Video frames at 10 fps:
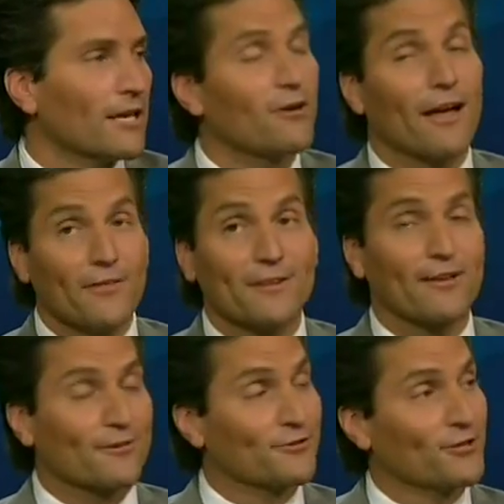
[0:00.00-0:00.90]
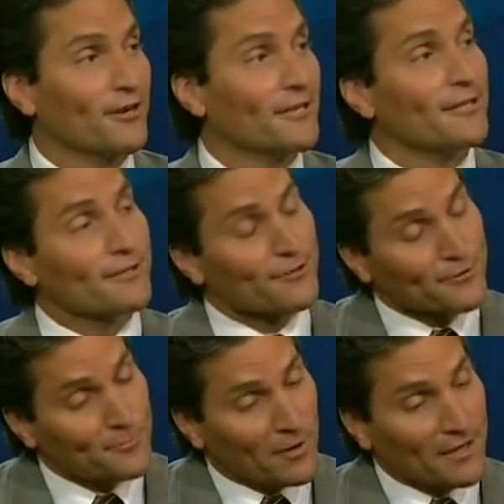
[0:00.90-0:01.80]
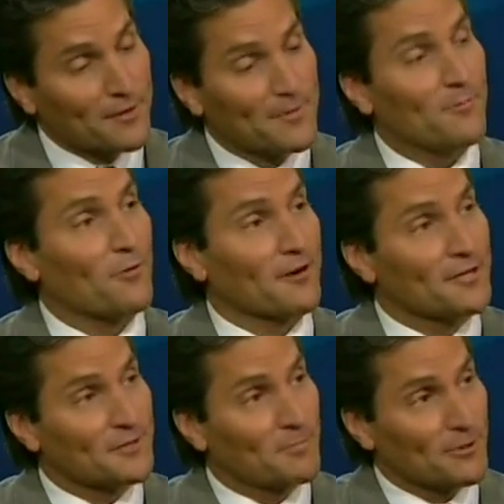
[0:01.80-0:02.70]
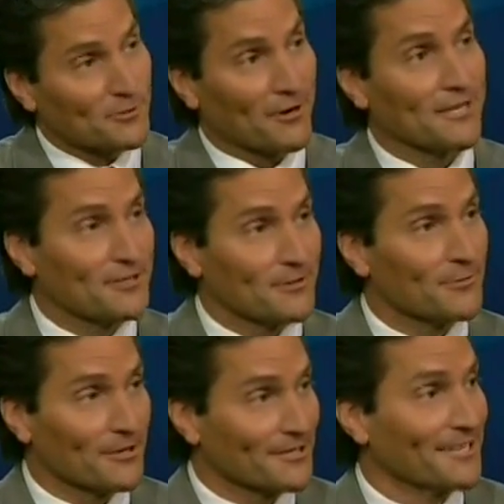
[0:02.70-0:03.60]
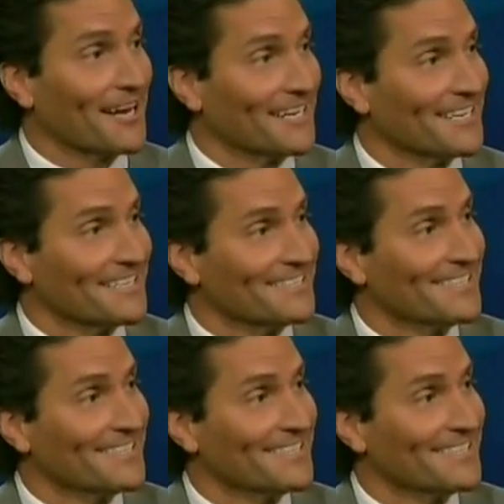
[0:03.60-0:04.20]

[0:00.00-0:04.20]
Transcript: You know, I think Dr. Jandial learned a little bit more in his postgraduate work than I did.